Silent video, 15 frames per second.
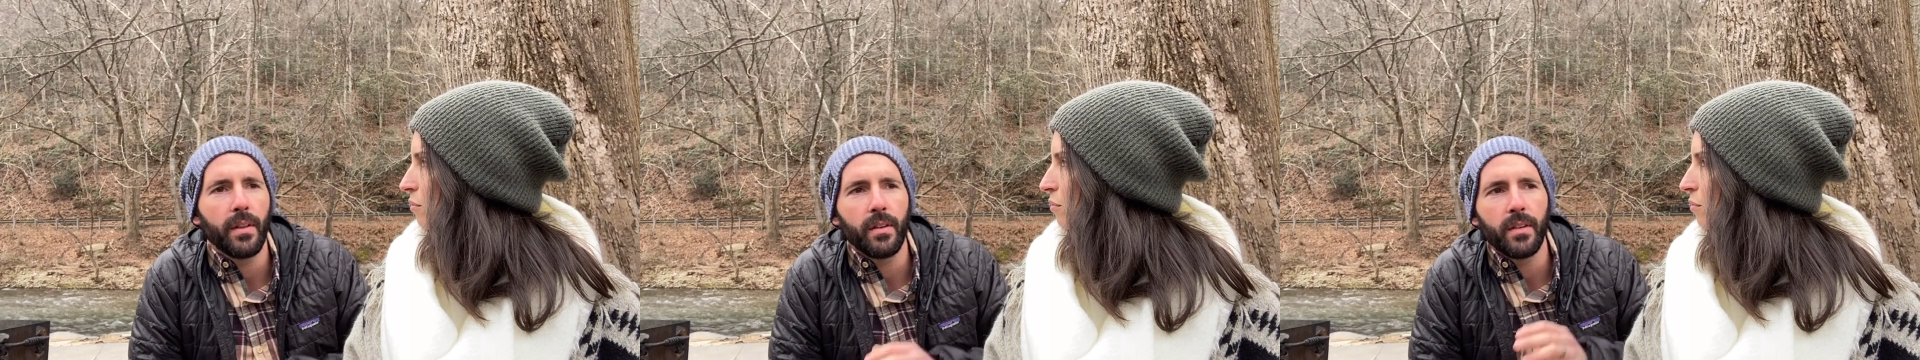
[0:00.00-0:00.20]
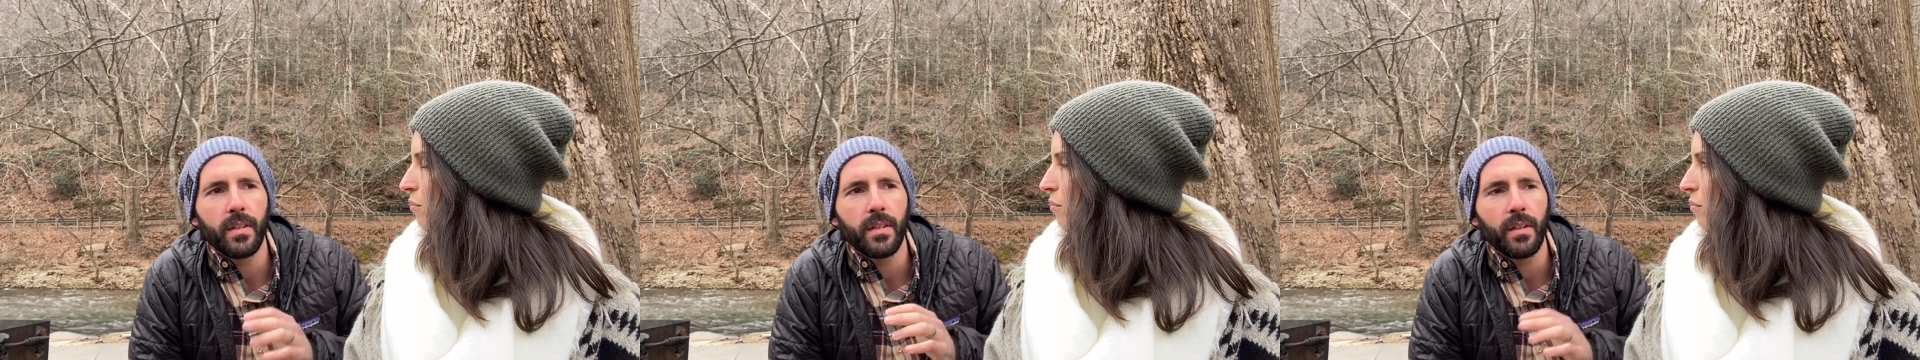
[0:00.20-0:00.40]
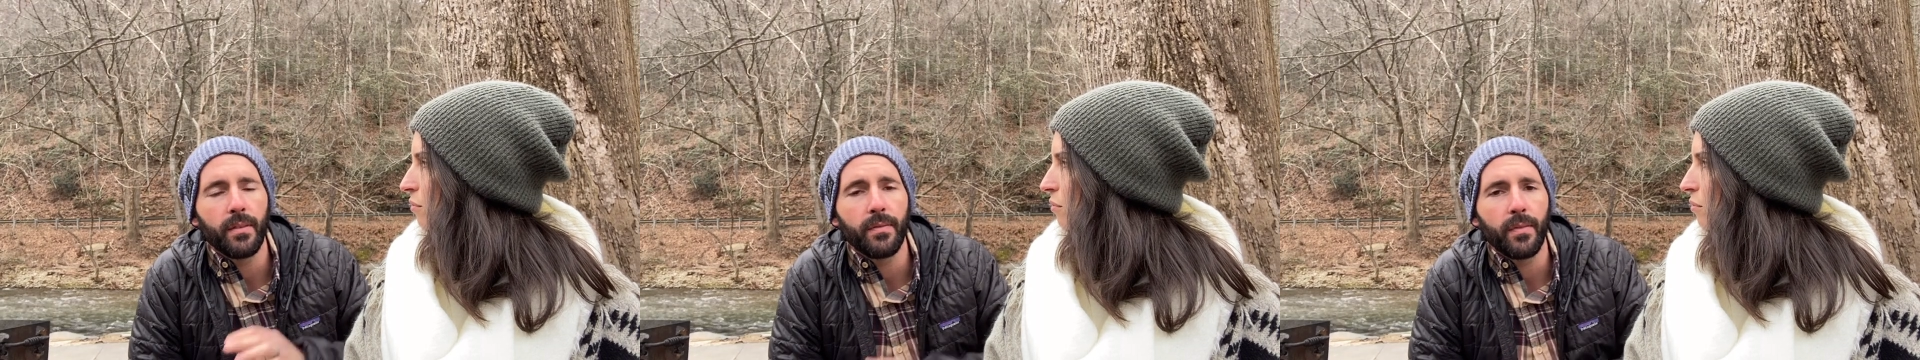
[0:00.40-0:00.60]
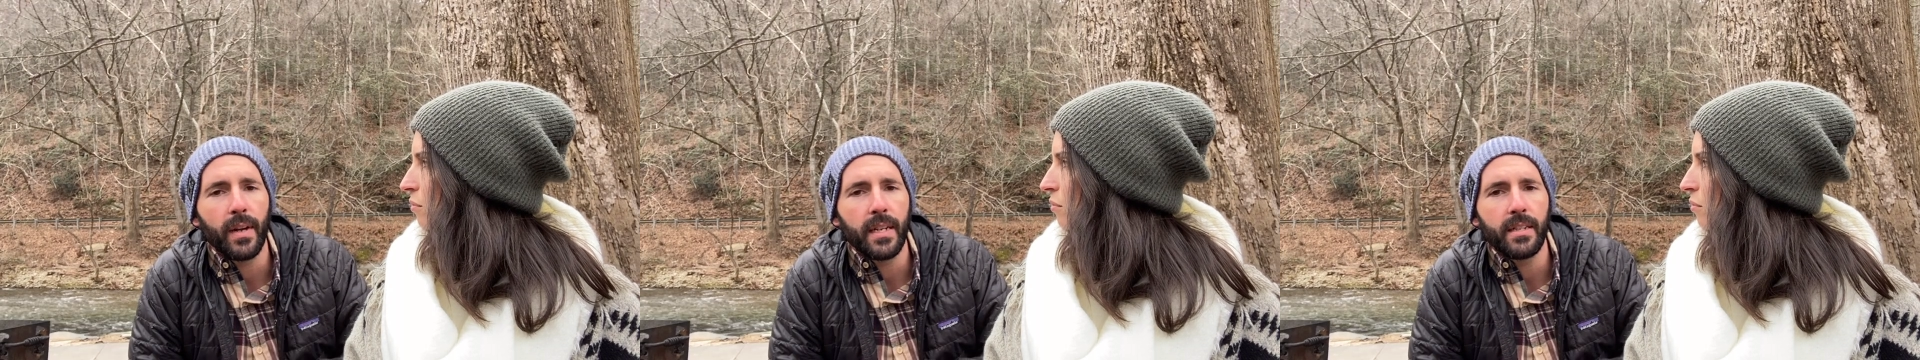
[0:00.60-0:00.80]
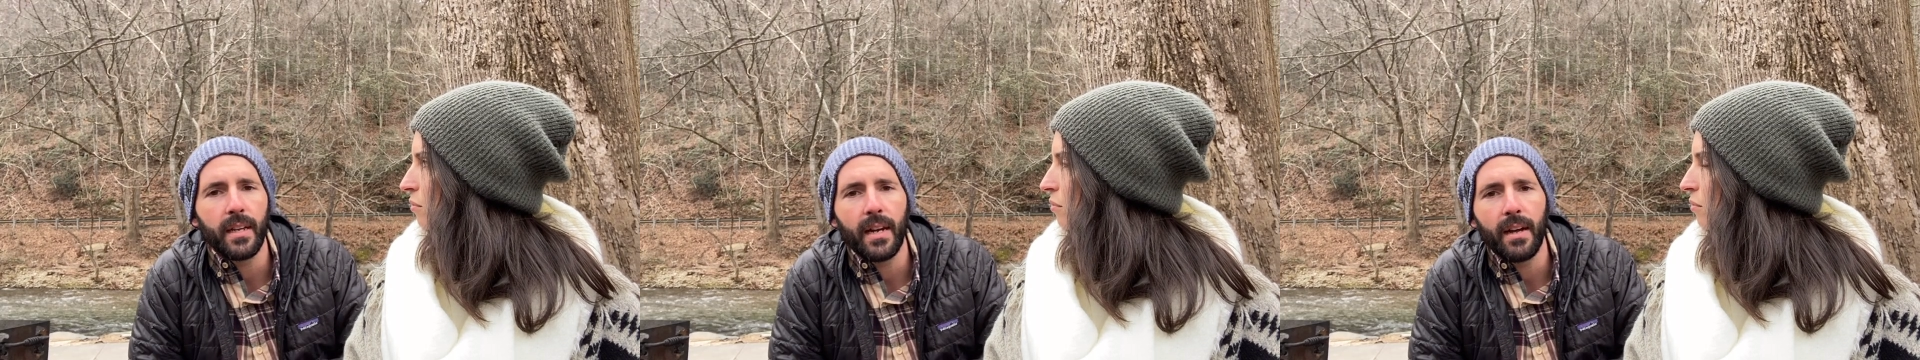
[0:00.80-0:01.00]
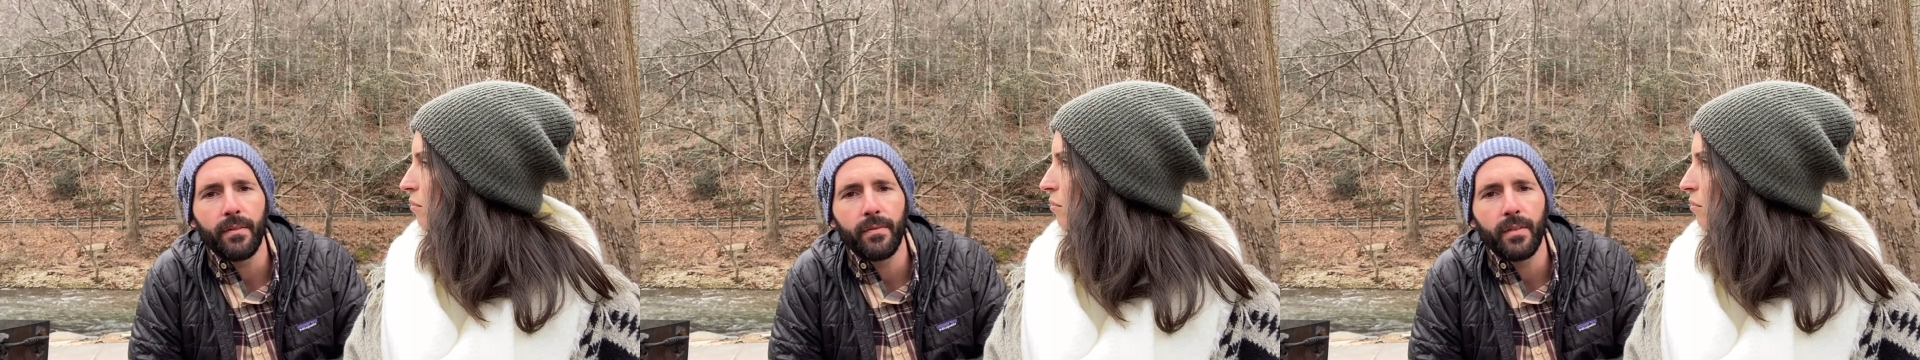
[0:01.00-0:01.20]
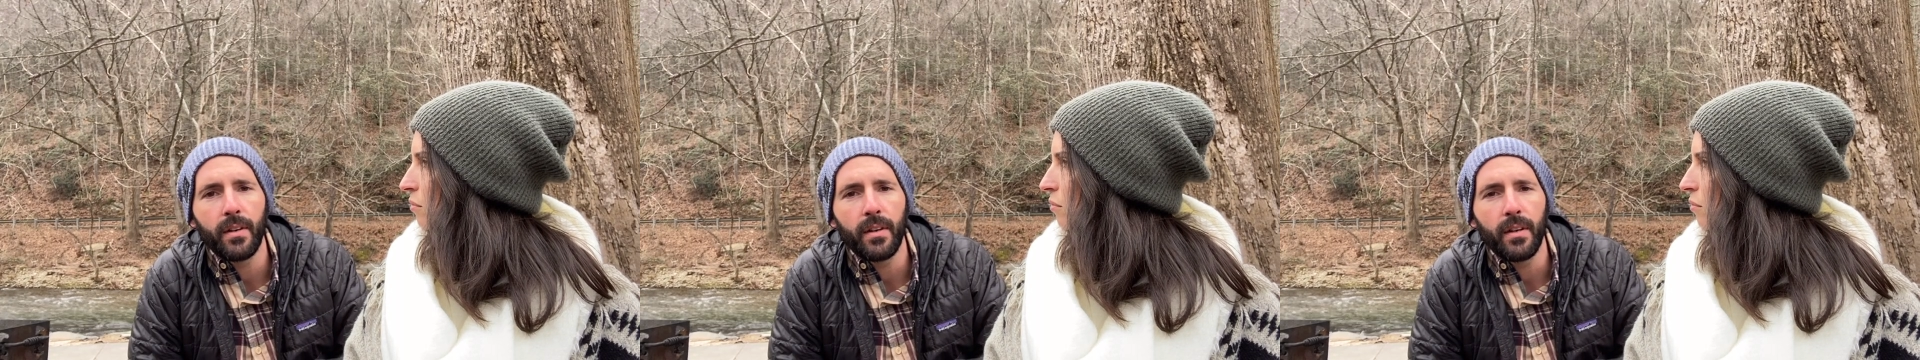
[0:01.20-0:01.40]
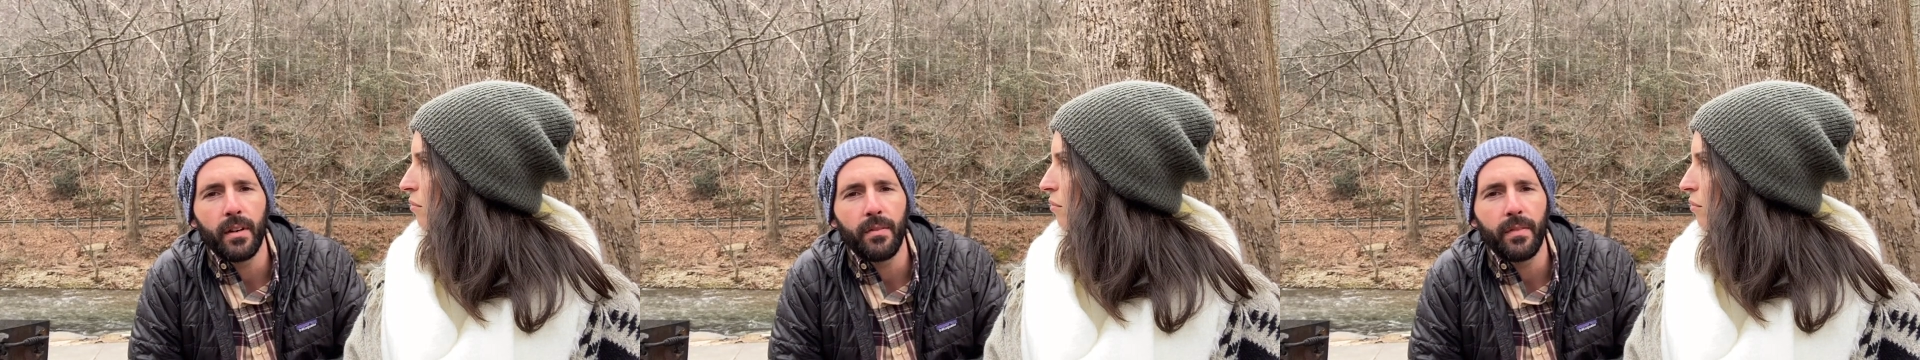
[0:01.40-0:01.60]
it's other friends that have
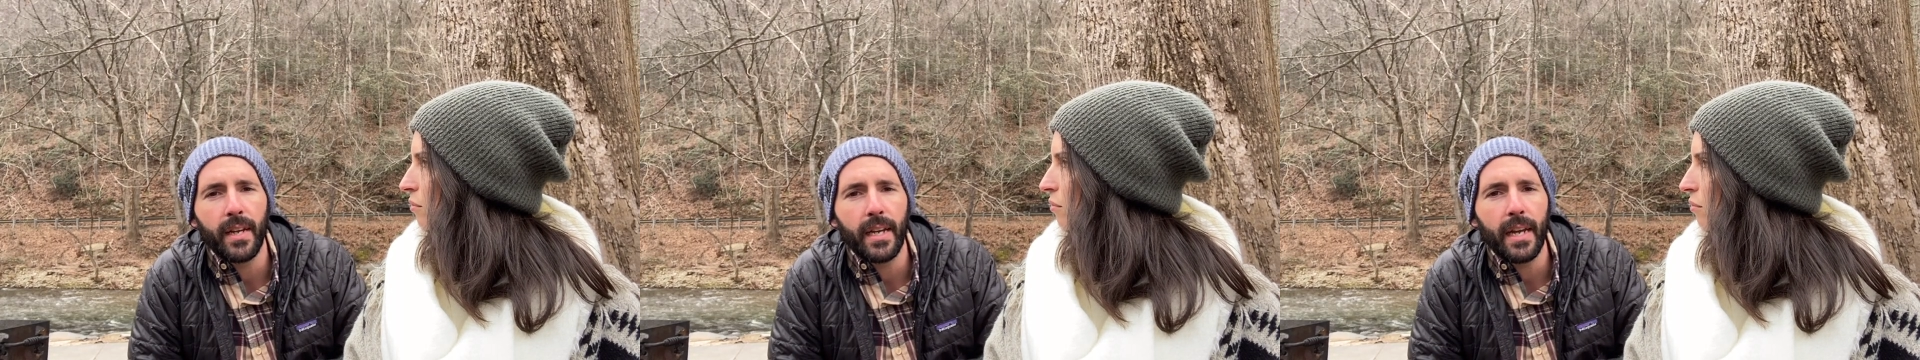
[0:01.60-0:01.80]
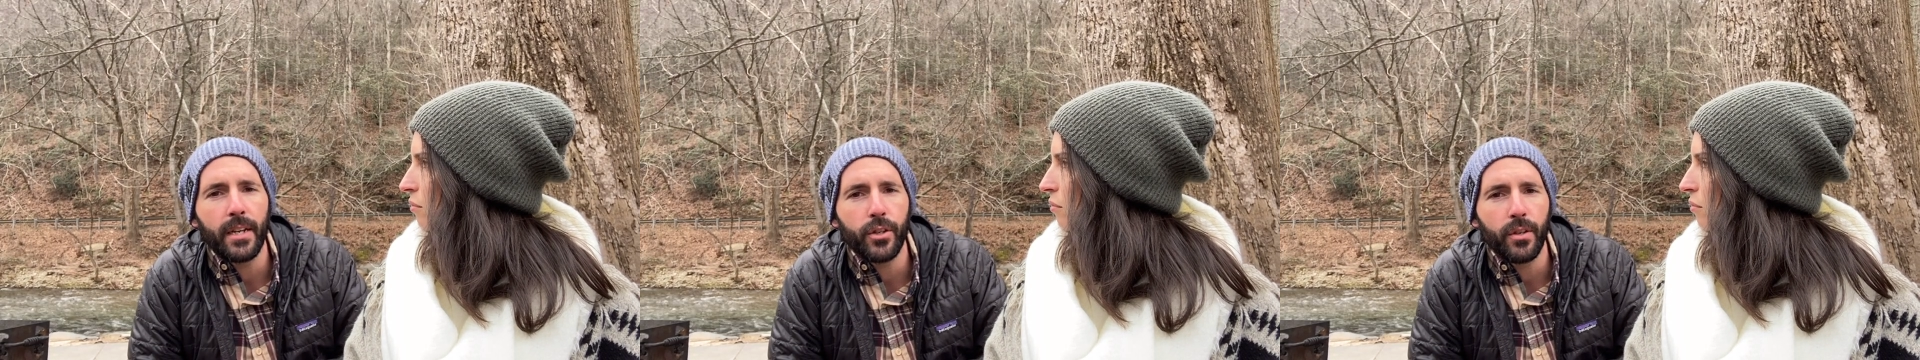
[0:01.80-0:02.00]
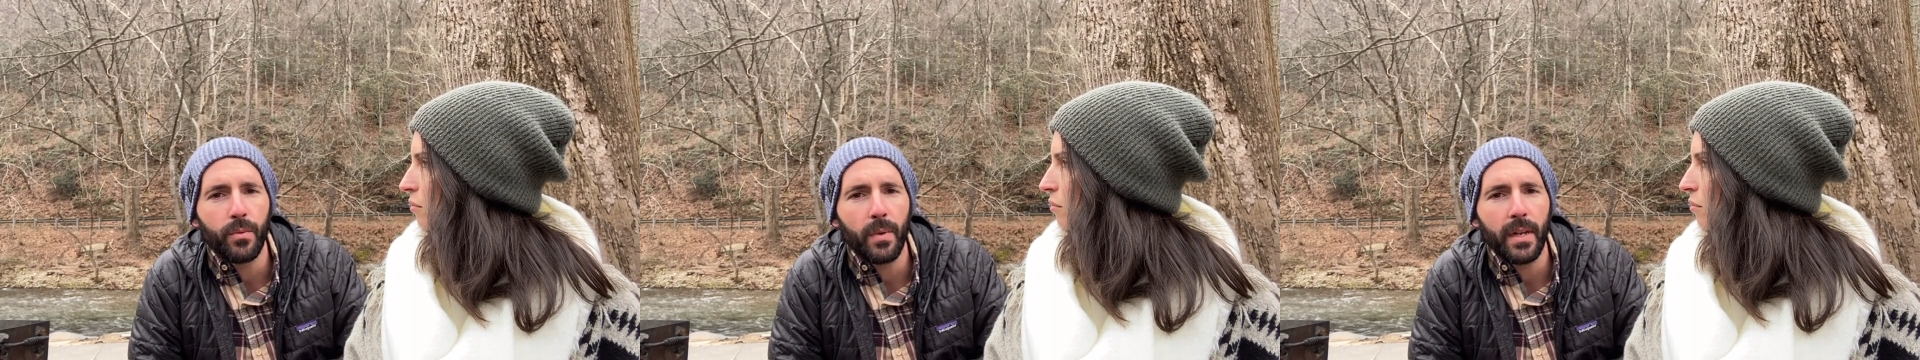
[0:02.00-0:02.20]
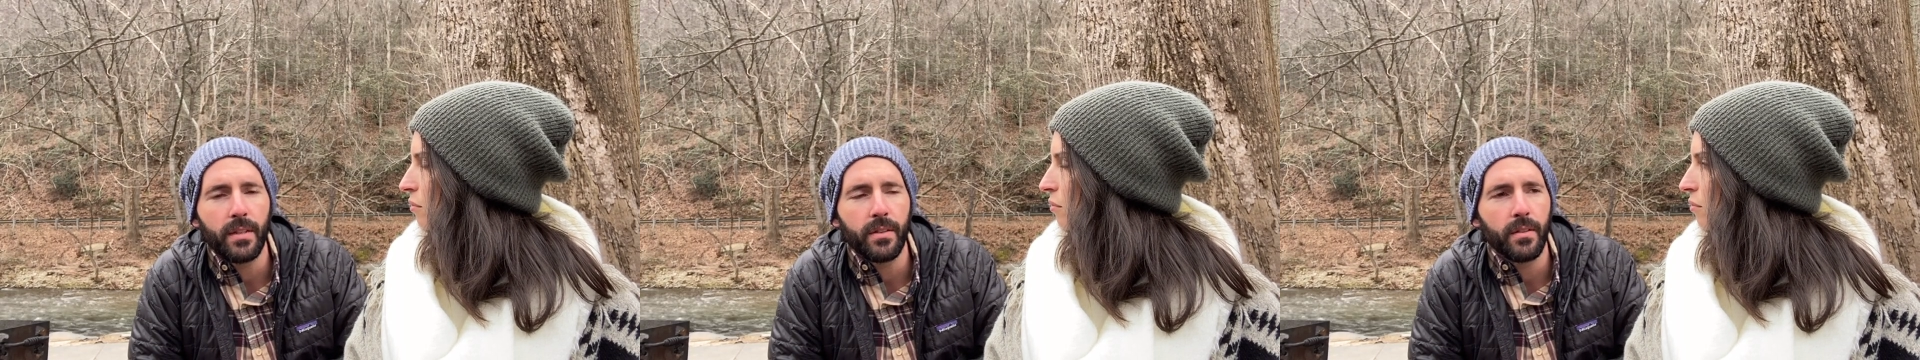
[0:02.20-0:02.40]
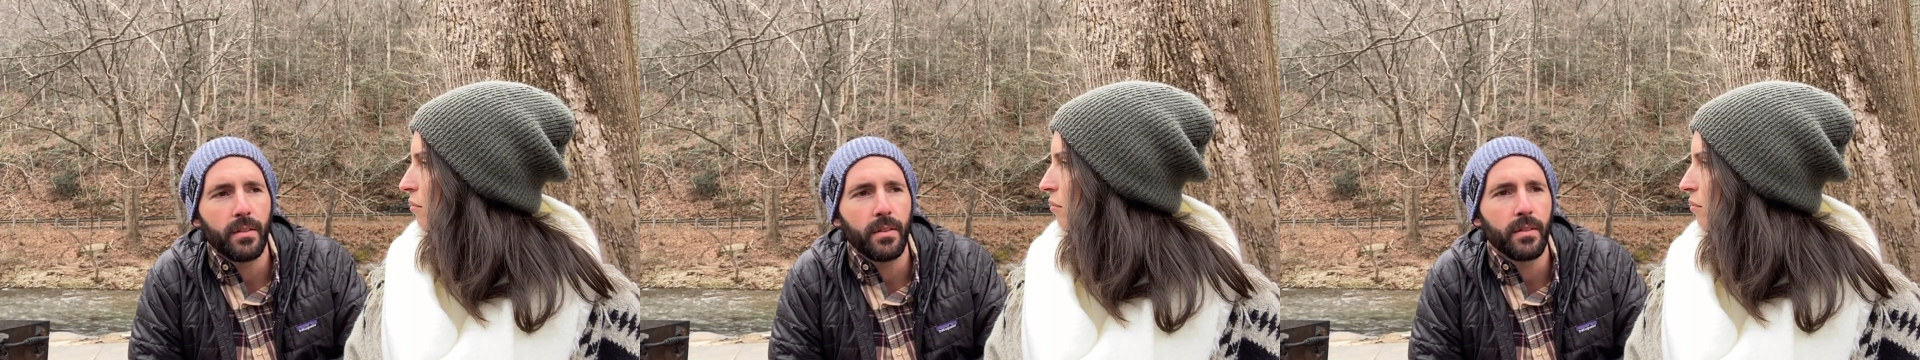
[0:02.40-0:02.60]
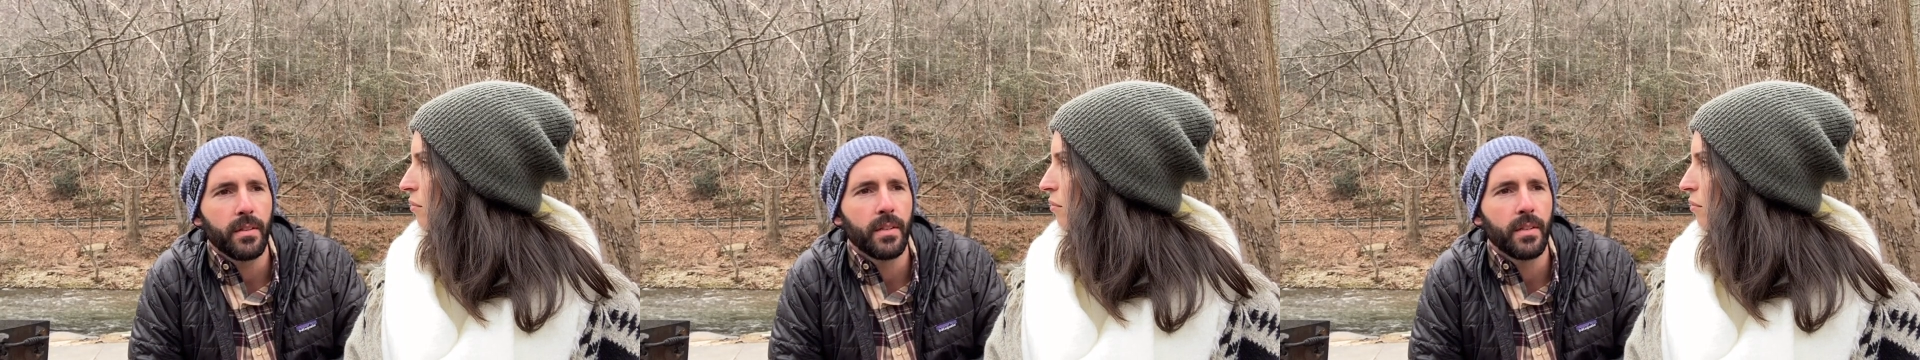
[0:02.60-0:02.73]
vacation rentals.